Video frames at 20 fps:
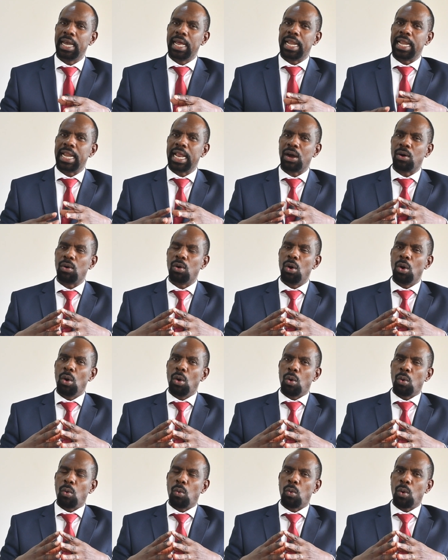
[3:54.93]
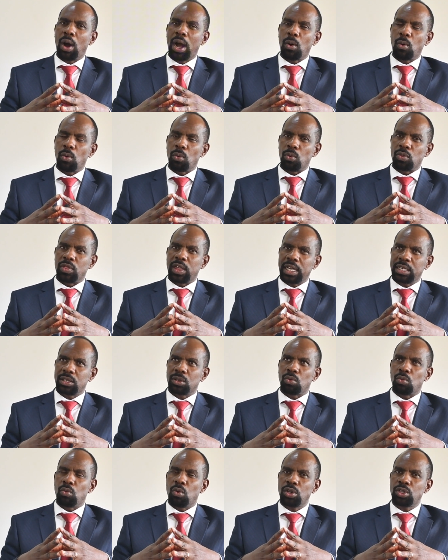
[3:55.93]
Now,
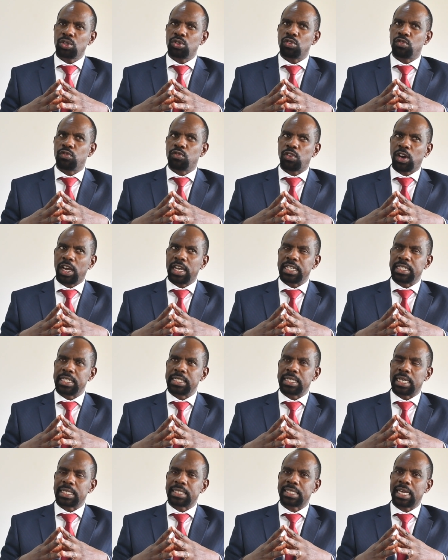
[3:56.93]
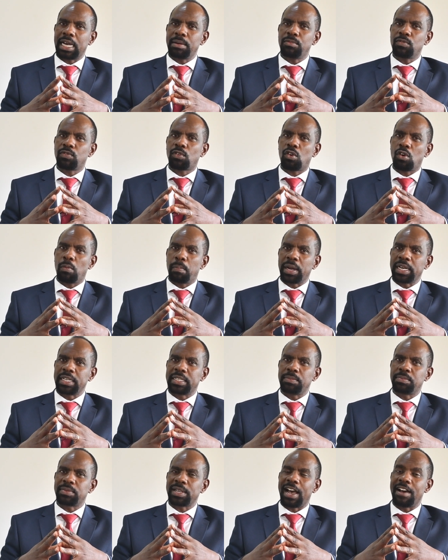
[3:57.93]
what you find is that some
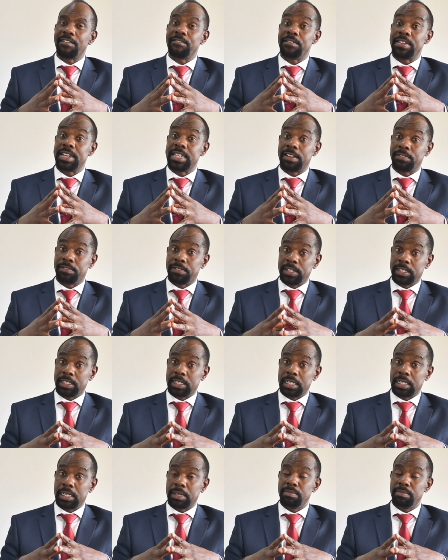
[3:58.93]
cooperatives are very efficient